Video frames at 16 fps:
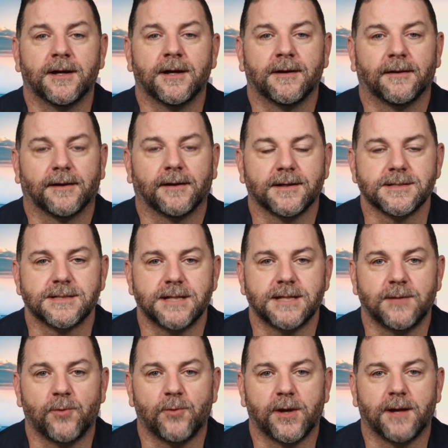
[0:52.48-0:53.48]
because
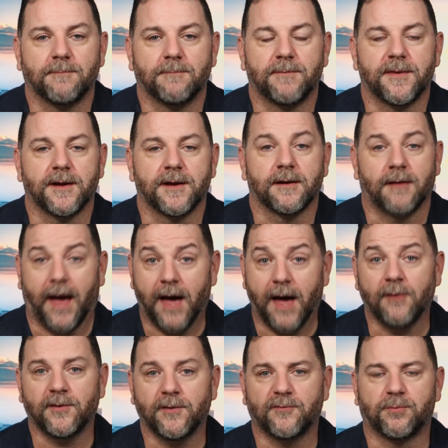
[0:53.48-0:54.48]
he went up there
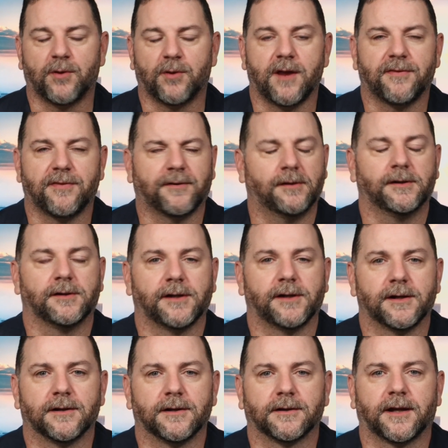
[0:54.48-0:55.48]
out of breath, clearly
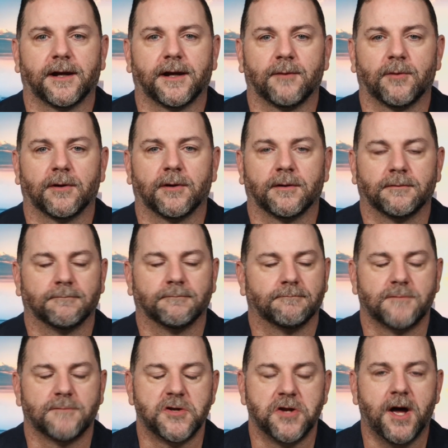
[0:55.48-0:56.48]
on camera,
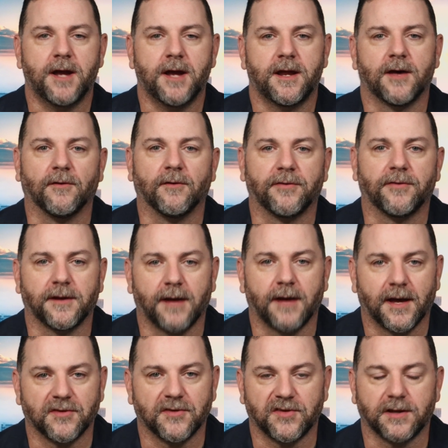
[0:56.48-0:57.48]
not healthy
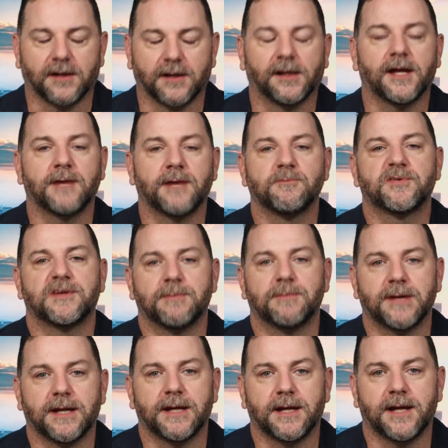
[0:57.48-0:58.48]
as he claims to
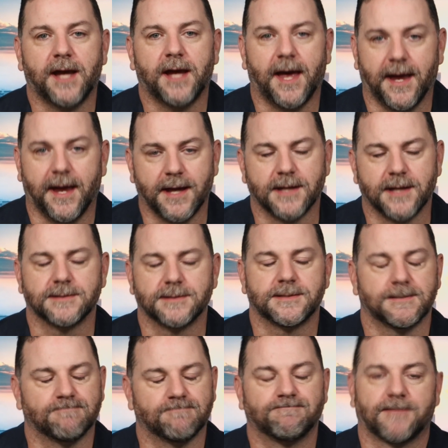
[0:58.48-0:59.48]
be, and
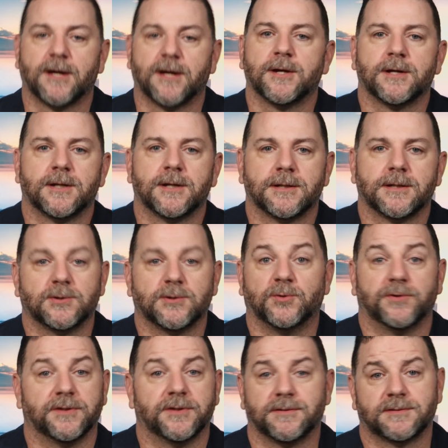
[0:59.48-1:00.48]

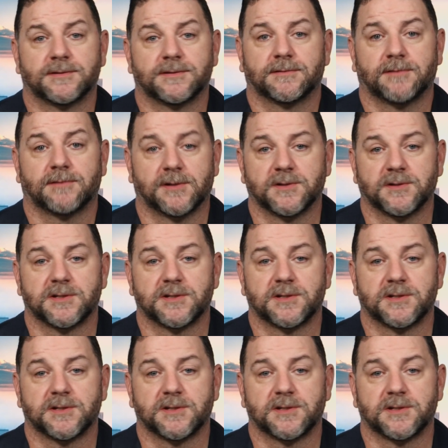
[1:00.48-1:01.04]
told us, he just